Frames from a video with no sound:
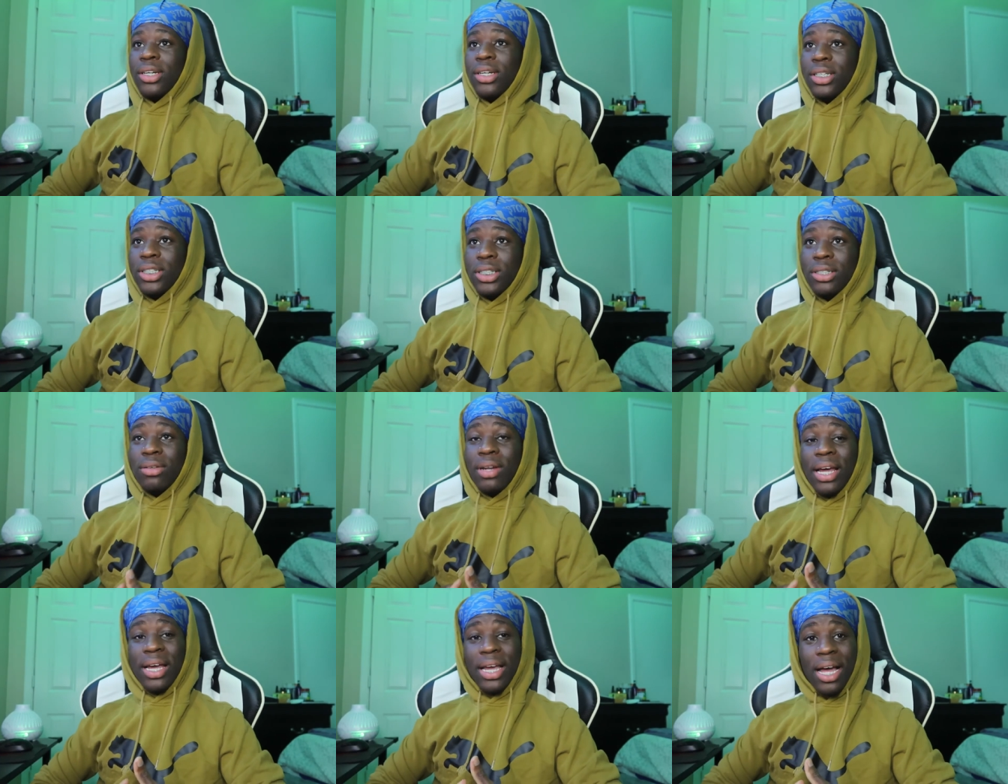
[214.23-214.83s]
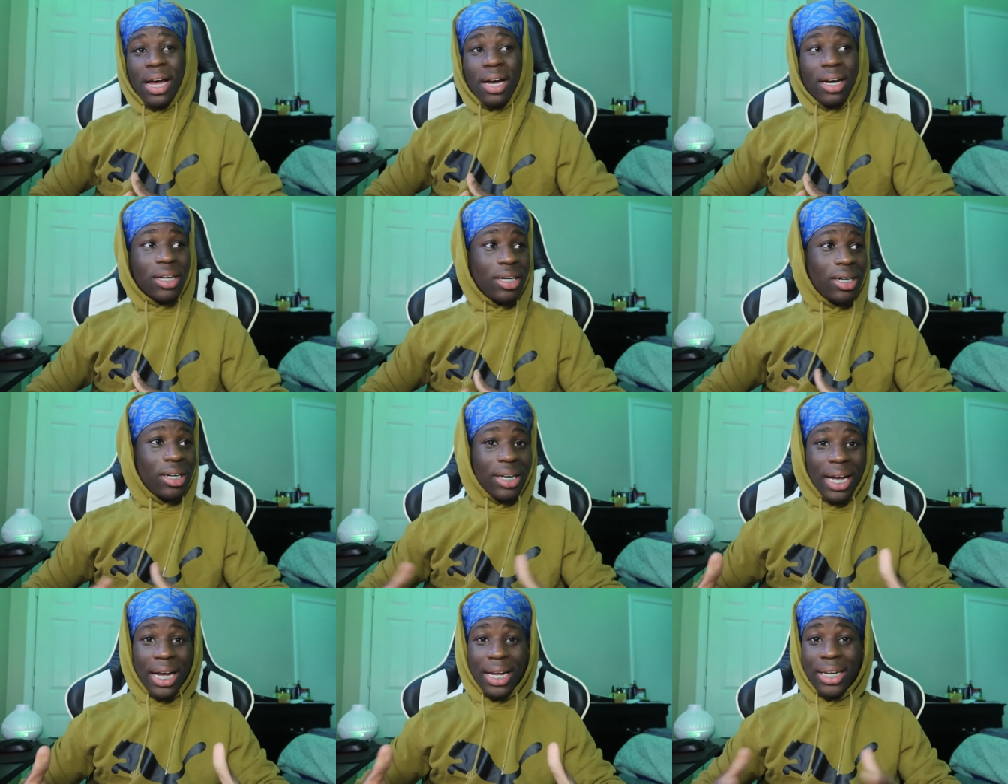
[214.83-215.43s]
And she like y'all
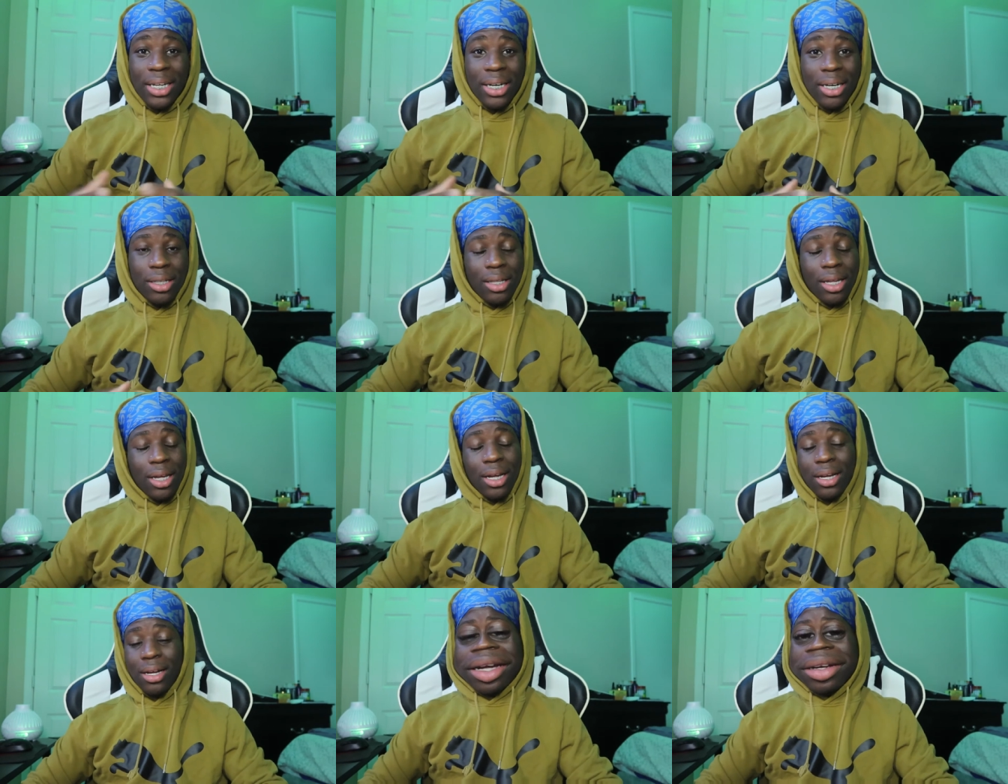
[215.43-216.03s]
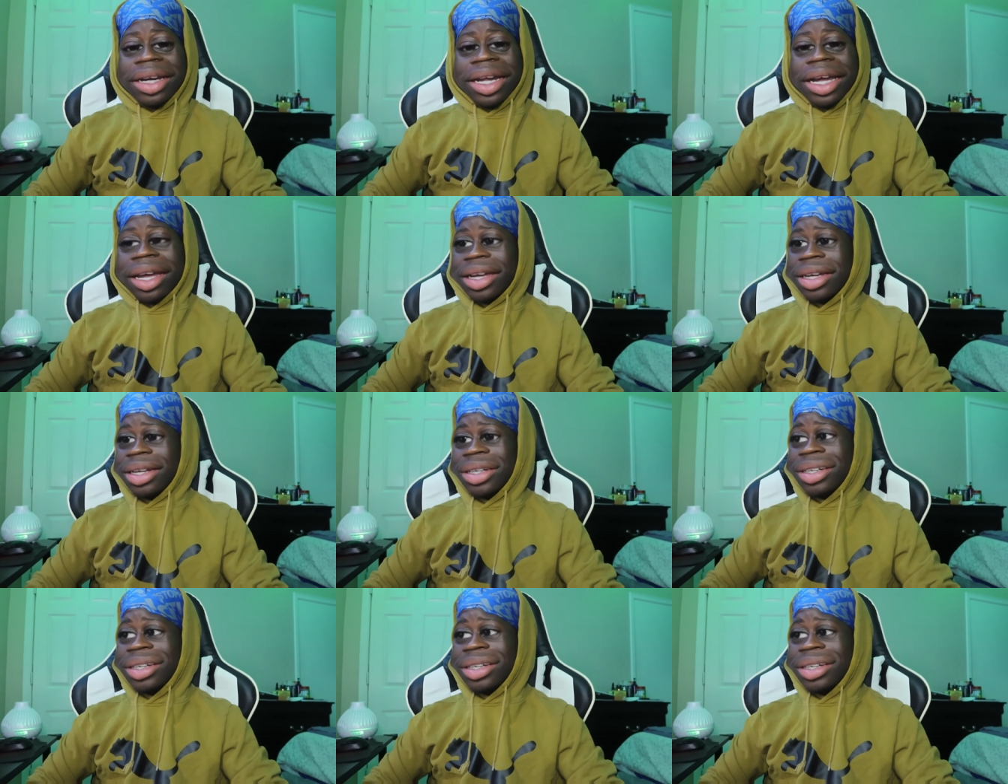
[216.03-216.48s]
good y'all need anything? I'm like